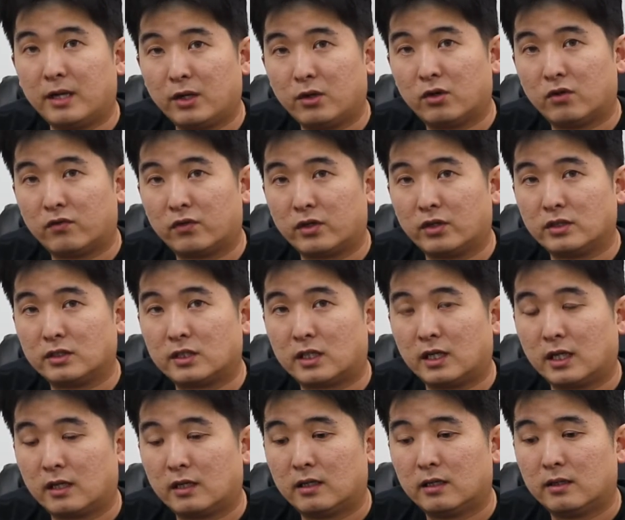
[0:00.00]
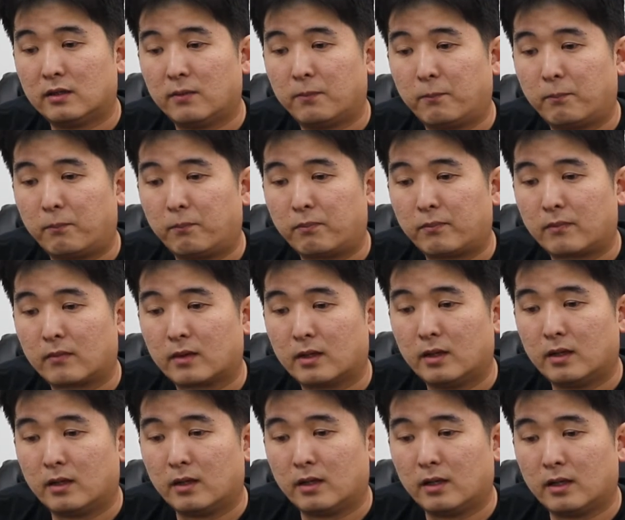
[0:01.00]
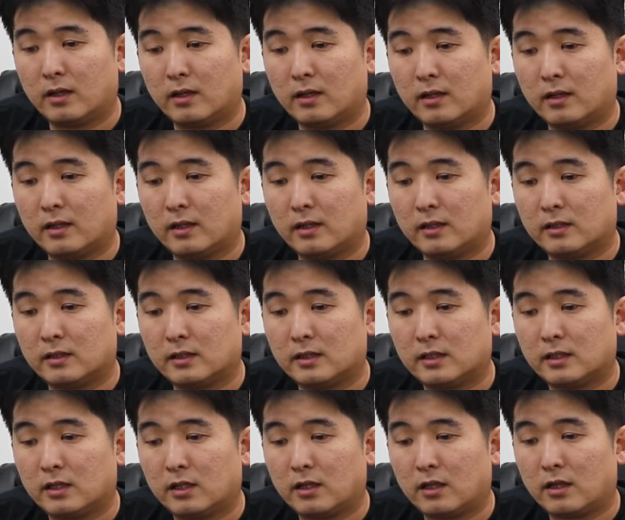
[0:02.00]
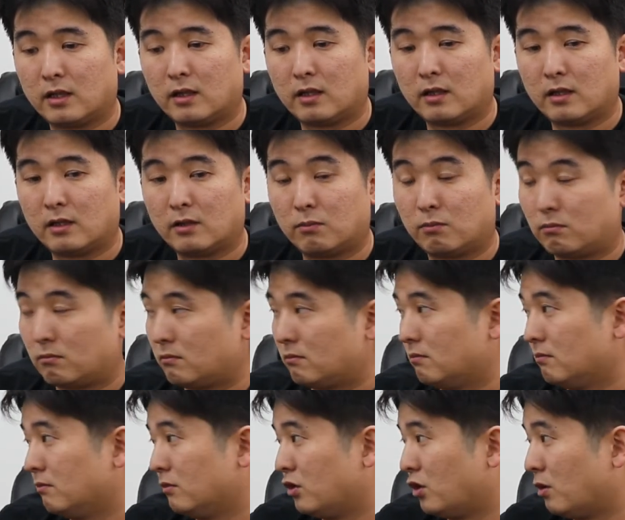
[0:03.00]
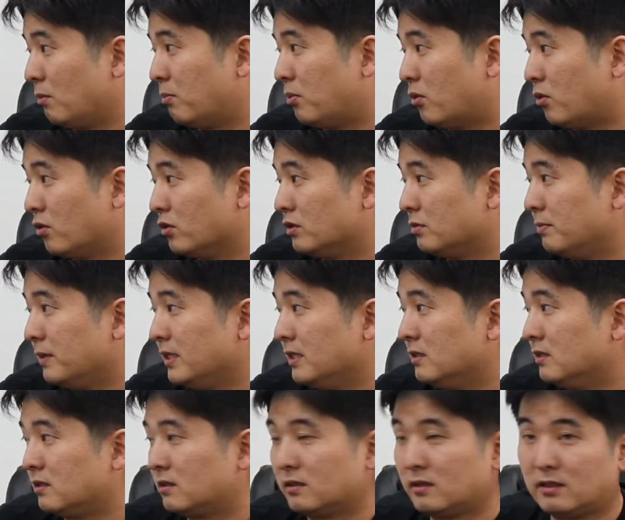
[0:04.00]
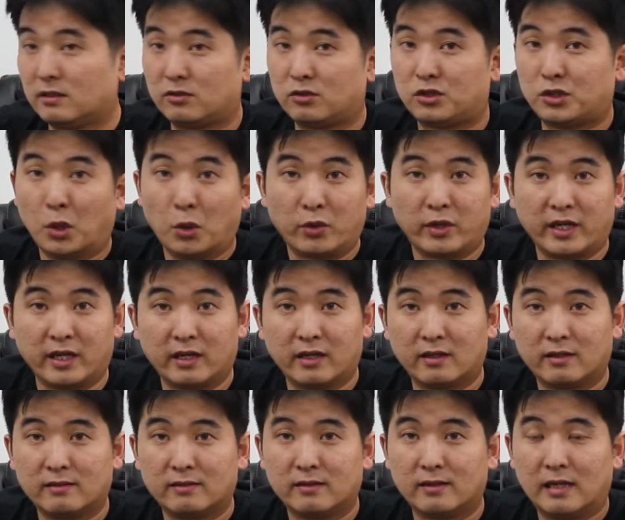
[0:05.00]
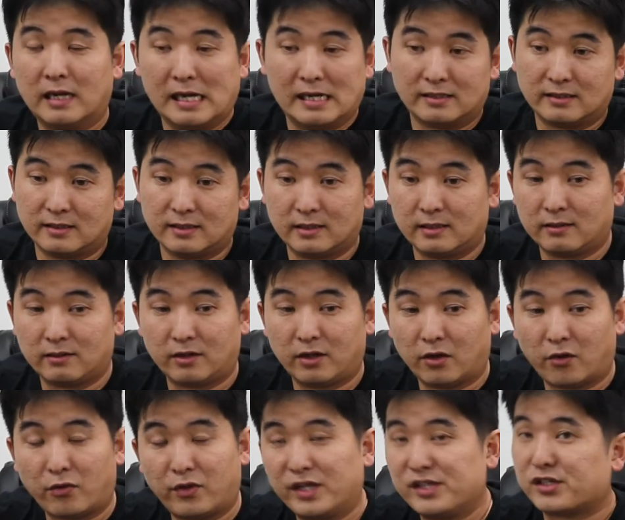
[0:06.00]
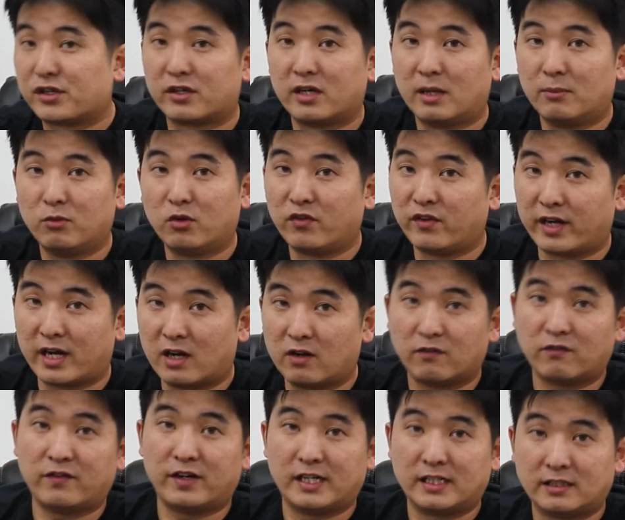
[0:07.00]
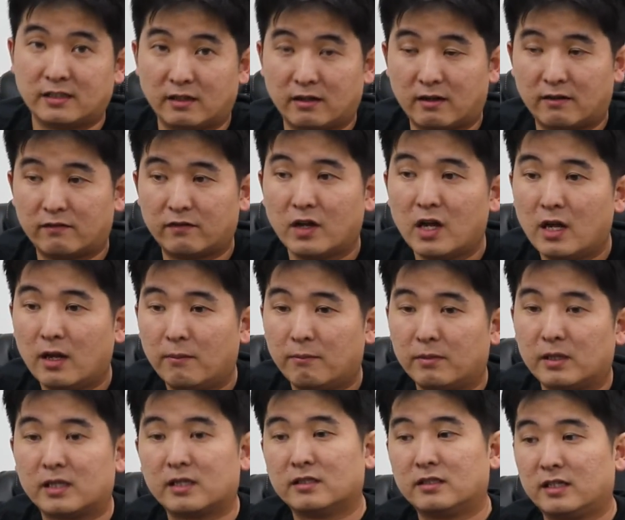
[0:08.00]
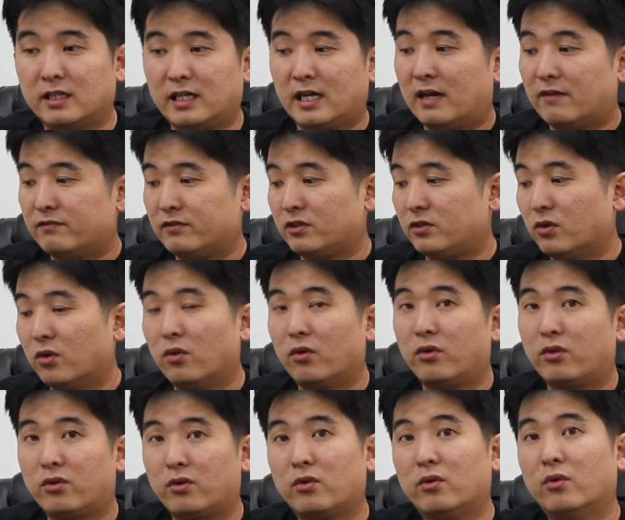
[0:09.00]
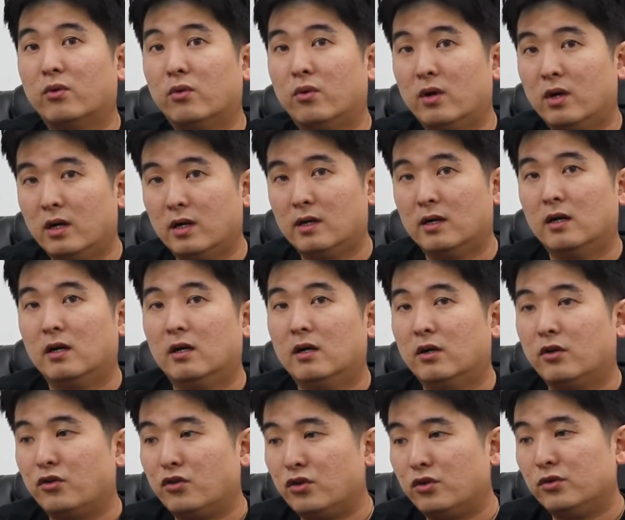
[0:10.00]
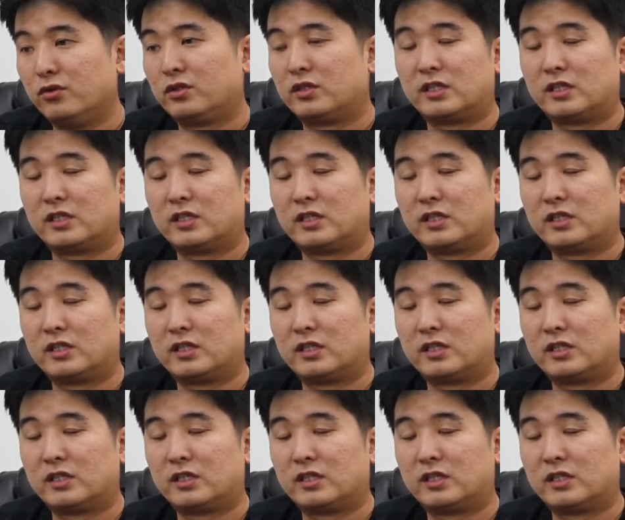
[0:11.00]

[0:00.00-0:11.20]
made over in China and their ports basically choking as in you know things are not moving out fast enough because they have to go through new